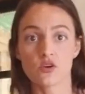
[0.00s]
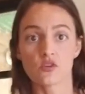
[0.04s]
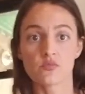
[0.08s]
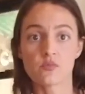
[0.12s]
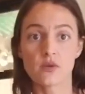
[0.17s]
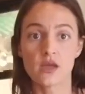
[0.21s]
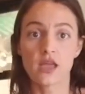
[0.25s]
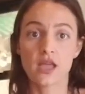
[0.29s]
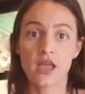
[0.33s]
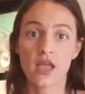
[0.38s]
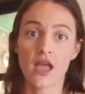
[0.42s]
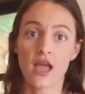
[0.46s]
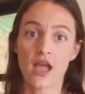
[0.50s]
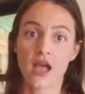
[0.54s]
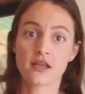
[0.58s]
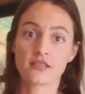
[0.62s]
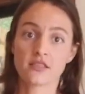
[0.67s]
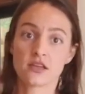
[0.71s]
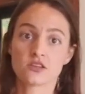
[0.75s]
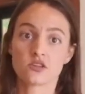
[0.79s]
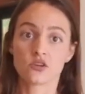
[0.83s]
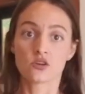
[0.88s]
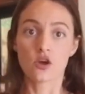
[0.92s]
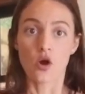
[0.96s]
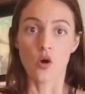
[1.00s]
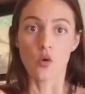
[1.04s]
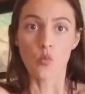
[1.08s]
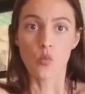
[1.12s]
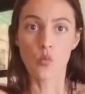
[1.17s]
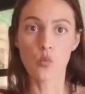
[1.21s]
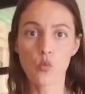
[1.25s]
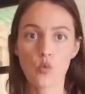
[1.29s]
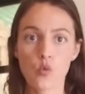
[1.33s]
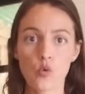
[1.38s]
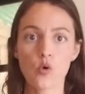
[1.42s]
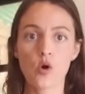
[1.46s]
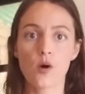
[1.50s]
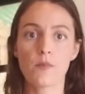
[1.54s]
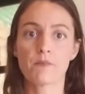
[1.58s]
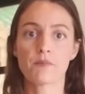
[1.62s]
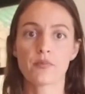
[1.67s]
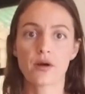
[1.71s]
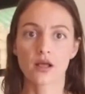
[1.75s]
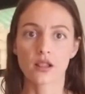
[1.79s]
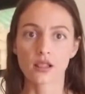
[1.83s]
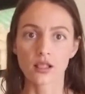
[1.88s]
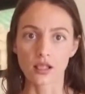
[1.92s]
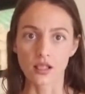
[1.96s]
movement and then you go
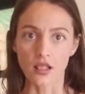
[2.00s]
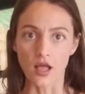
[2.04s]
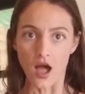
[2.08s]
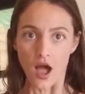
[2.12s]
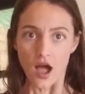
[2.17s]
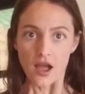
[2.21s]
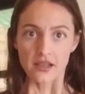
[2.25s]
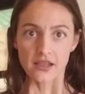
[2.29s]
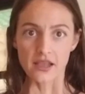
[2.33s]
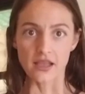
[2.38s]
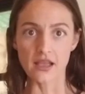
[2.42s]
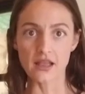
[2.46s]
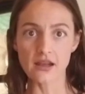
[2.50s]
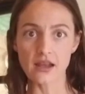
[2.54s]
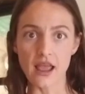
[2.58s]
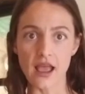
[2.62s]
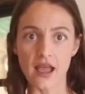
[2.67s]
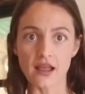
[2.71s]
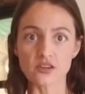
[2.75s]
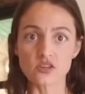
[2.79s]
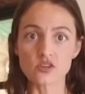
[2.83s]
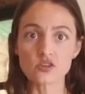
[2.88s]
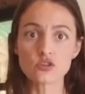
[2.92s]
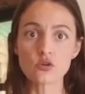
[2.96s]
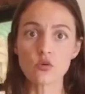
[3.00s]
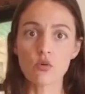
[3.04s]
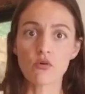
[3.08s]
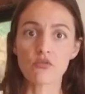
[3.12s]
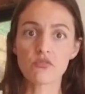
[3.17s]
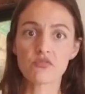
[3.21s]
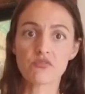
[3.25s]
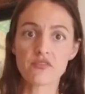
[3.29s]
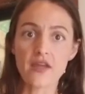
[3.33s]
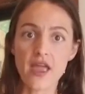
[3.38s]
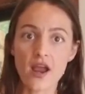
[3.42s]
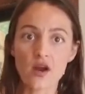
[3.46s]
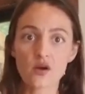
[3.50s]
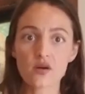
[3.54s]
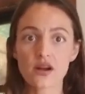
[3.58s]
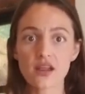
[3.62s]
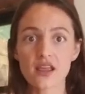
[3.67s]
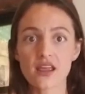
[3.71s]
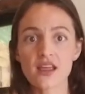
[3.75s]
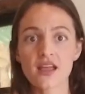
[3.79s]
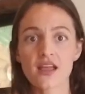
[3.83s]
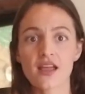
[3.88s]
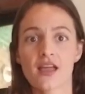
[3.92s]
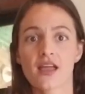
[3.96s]
whoop, lock in, and you do a
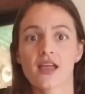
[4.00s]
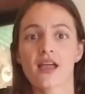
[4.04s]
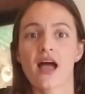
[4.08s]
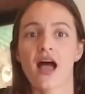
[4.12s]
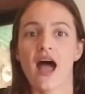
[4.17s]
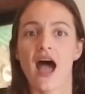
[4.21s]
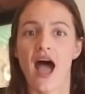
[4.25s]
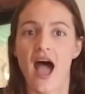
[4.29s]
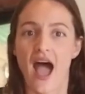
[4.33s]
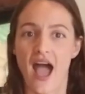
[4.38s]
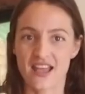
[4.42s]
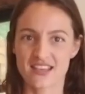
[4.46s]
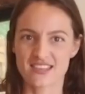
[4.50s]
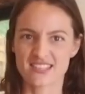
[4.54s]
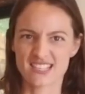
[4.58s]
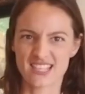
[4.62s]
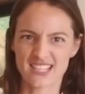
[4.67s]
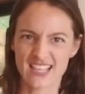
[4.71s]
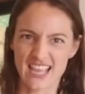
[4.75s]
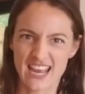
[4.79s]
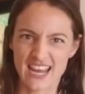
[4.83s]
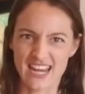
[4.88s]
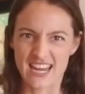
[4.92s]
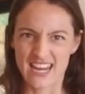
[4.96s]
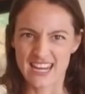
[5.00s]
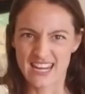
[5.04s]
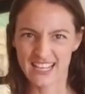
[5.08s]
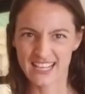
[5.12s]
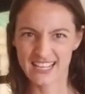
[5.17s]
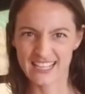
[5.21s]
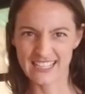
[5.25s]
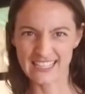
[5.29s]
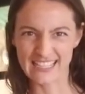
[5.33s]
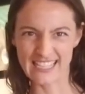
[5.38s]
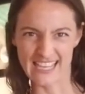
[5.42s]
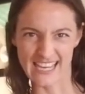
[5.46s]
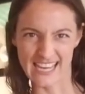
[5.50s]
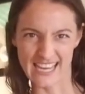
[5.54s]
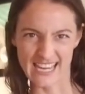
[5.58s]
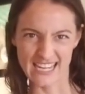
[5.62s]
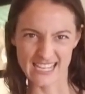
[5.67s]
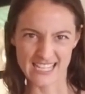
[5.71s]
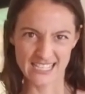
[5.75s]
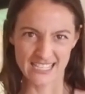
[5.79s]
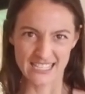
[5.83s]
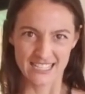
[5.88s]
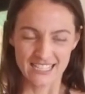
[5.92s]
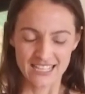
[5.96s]
very isolated,
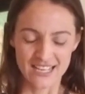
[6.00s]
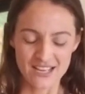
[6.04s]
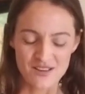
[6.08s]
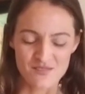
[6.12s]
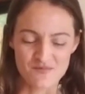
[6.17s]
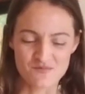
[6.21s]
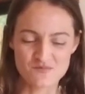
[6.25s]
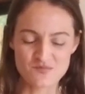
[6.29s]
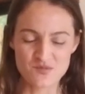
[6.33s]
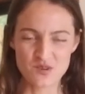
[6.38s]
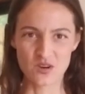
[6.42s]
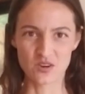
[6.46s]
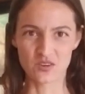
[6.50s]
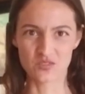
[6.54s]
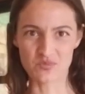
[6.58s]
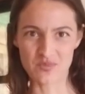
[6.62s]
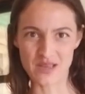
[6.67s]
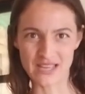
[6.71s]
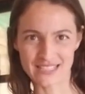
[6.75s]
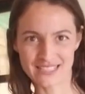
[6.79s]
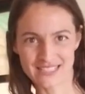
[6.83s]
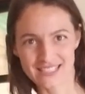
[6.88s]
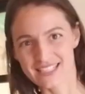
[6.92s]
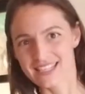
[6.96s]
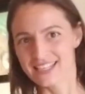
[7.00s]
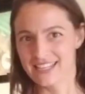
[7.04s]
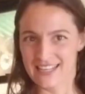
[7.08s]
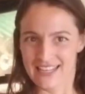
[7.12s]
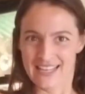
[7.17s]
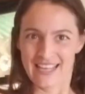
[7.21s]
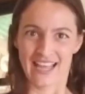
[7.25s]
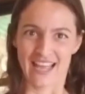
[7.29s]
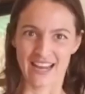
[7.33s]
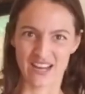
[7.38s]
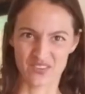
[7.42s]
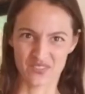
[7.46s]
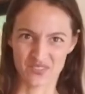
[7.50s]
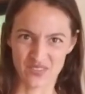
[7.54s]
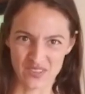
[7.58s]
clean movement. And